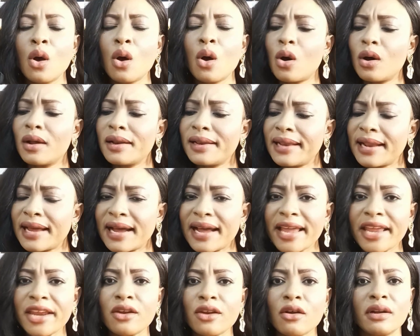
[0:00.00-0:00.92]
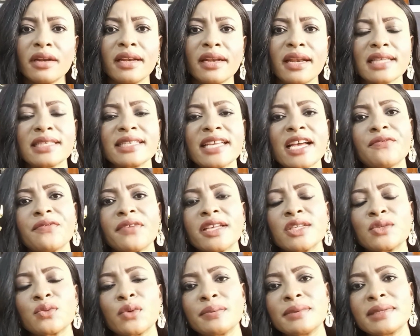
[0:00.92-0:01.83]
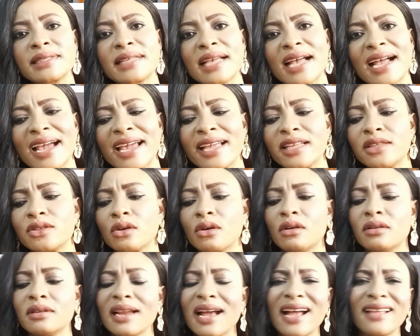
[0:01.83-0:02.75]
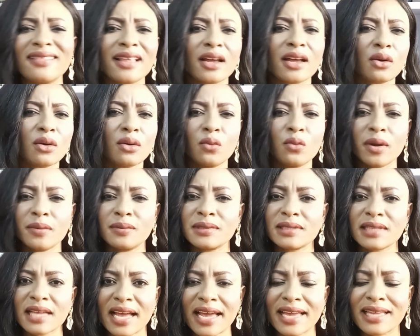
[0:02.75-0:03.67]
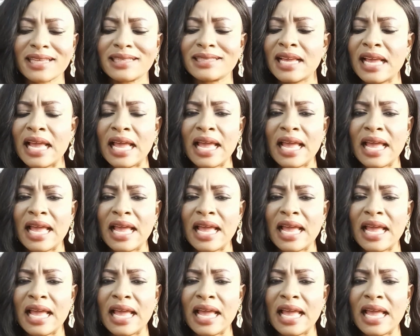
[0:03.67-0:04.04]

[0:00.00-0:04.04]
online on Lattafa's website, on other websites,